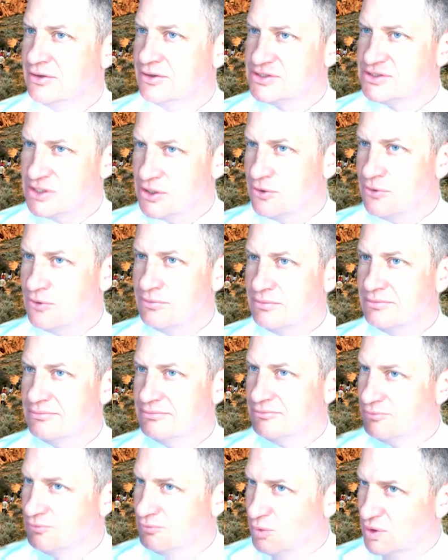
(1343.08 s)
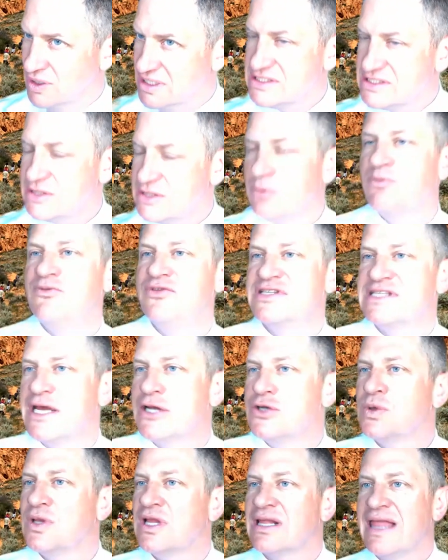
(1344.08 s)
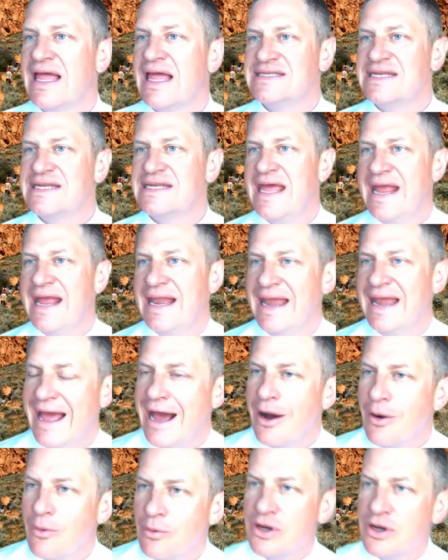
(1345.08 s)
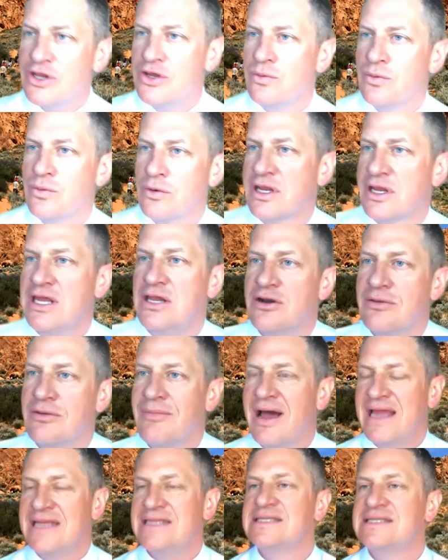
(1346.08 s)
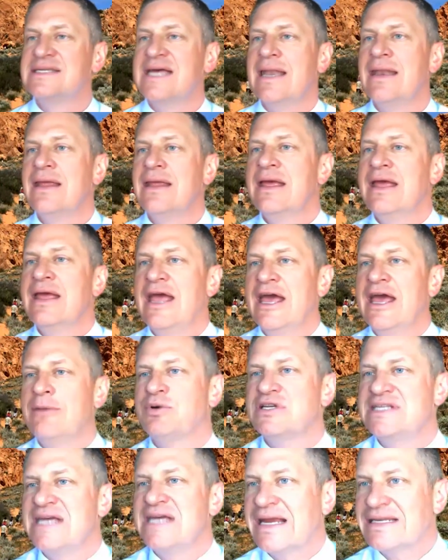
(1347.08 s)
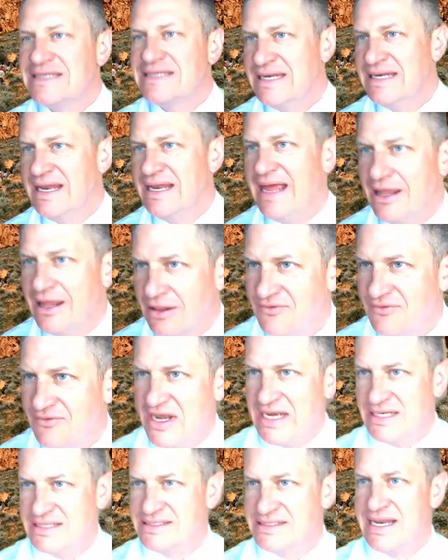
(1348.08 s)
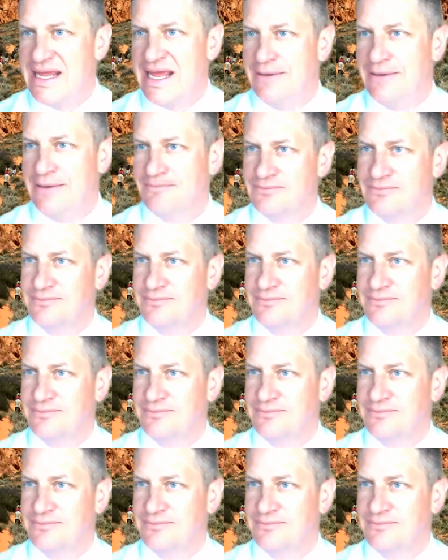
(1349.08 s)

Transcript: So, what does your schedule look like today, and how are you working your mindset and protecting it, elevating it today?